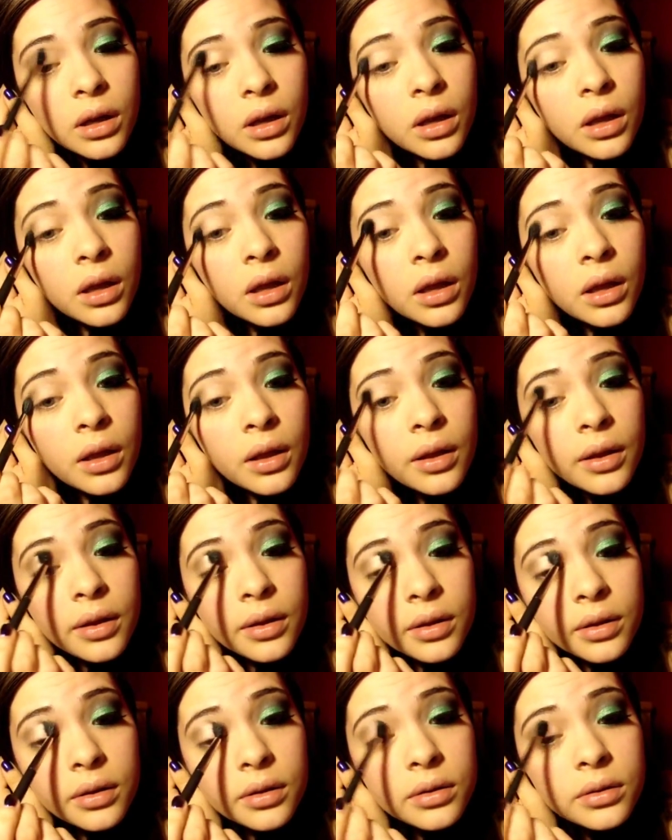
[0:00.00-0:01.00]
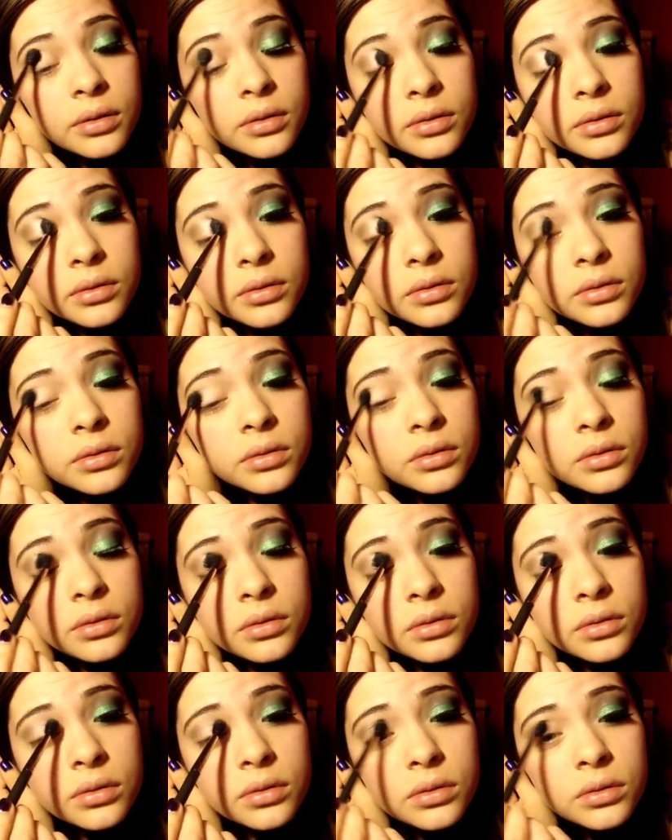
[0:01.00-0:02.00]

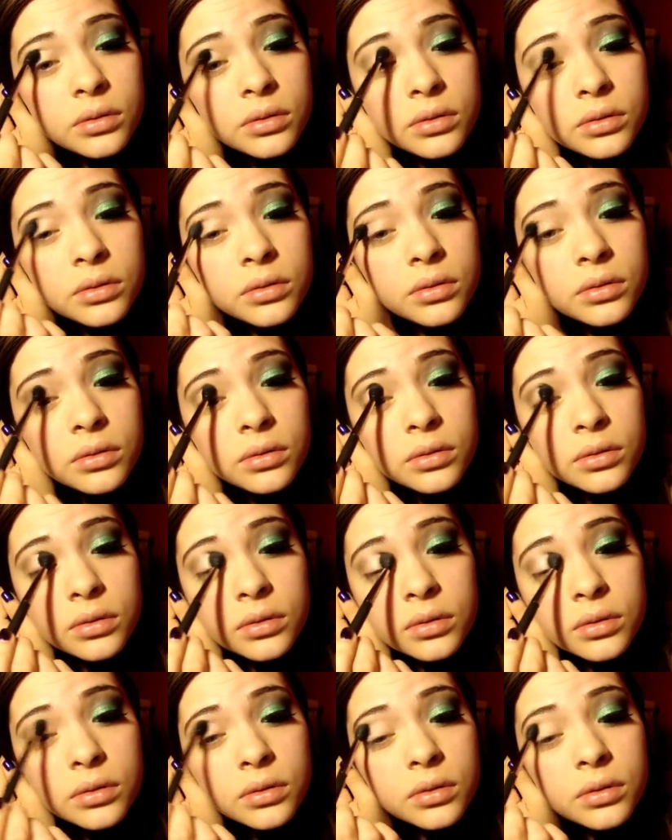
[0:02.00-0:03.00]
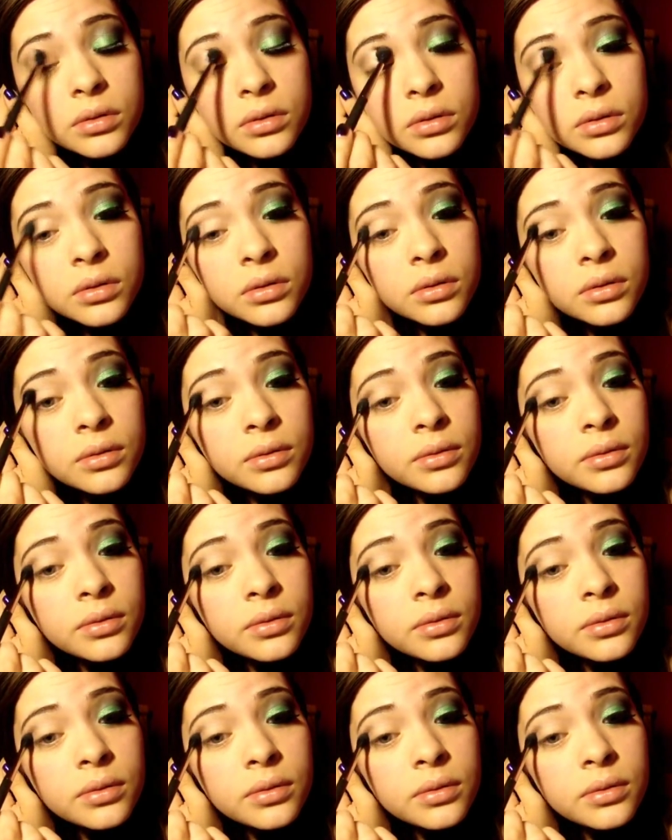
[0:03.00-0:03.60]
Nobody speaks.